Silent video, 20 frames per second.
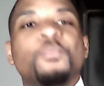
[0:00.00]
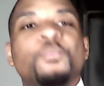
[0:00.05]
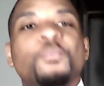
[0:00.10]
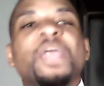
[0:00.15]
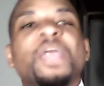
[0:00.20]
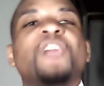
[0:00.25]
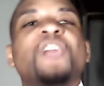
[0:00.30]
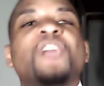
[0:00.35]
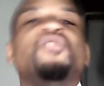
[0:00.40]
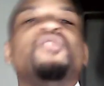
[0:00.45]
Now
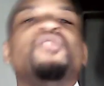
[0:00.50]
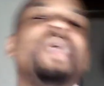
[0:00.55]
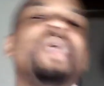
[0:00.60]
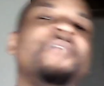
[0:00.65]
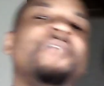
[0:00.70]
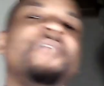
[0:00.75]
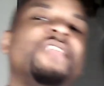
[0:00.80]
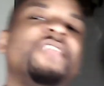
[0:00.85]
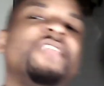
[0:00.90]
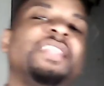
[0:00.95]
you made
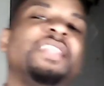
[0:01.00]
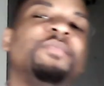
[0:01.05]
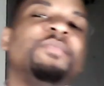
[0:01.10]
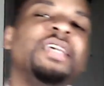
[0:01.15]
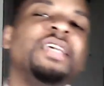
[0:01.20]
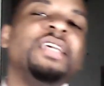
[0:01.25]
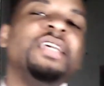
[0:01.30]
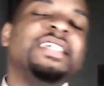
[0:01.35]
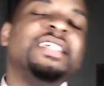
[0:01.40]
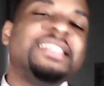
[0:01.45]
50
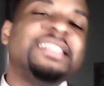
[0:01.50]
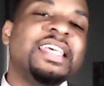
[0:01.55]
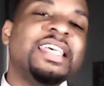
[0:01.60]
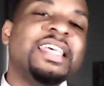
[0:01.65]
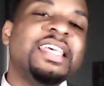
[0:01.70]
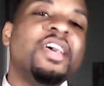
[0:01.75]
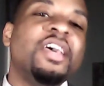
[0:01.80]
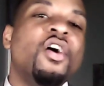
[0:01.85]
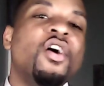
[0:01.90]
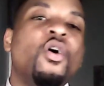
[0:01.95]
cents
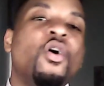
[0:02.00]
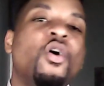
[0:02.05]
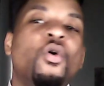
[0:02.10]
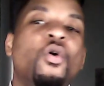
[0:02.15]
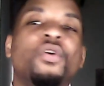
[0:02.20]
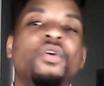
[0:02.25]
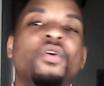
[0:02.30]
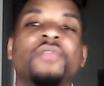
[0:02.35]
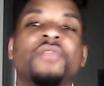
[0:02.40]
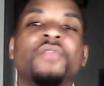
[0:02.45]

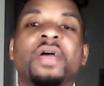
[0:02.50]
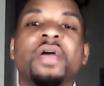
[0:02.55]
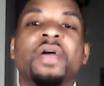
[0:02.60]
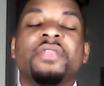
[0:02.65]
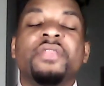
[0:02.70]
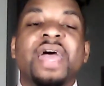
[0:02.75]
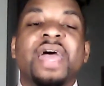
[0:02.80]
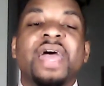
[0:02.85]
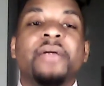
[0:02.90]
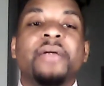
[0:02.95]
on
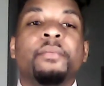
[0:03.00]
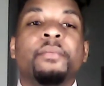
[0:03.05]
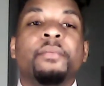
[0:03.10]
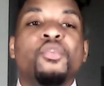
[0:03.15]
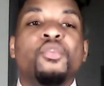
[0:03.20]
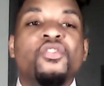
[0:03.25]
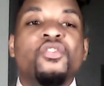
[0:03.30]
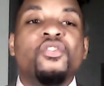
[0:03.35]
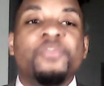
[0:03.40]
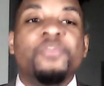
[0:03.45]
that
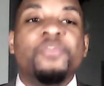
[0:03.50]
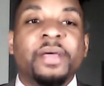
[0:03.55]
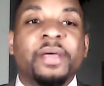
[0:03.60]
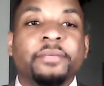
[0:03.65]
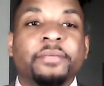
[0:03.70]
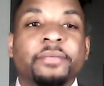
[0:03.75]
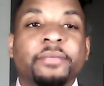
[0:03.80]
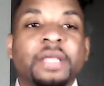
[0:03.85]
movement.